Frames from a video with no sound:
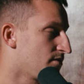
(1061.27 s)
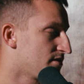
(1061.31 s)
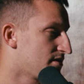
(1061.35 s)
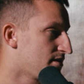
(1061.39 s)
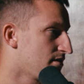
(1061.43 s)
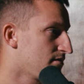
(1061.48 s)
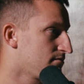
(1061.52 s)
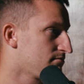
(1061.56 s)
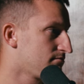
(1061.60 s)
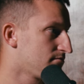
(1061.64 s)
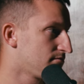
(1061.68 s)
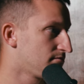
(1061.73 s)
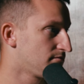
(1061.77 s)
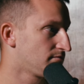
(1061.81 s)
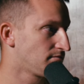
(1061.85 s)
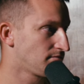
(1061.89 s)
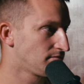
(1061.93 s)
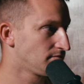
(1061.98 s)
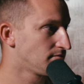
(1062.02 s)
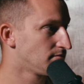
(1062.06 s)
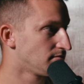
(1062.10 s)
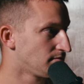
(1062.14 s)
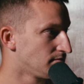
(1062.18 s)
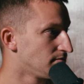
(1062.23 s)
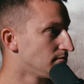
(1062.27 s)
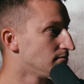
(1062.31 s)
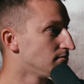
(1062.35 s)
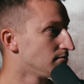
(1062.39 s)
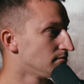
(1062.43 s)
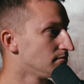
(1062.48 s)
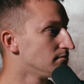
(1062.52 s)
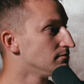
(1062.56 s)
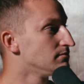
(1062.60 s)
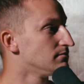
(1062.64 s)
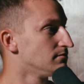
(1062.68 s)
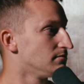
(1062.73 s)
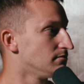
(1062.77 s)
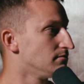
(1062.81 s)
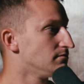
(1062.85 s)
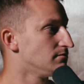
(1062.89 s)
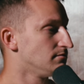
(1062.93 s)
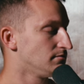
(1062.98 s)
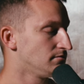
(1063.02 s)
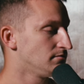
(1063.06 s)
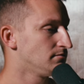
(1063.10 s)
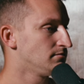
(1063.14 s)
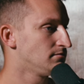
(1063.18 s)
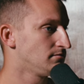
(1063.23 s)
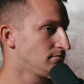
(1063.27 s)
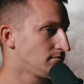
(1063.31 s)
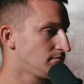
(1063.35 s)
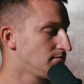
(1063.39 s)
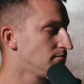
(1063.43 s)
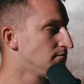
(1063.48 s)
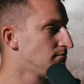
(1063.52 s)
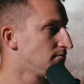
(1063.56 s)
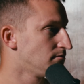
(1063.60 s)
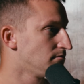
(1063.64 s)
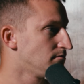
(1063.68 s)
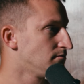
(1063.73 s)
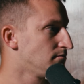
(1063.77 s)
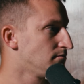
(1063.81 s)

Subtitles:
because they're that's what they do. They take risks.